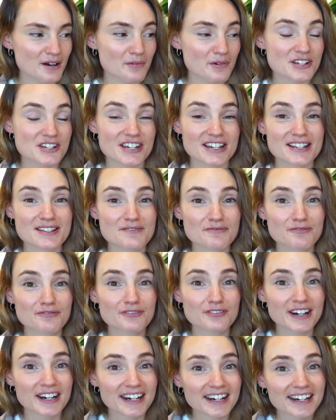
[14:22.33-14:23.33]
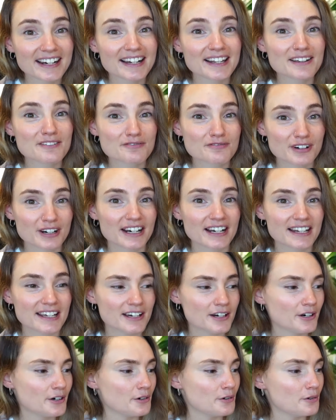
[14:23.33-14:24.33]
which is really, really
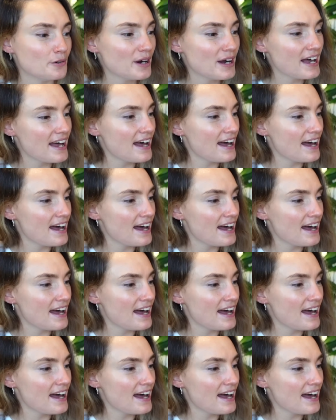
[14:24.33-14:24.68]
cool.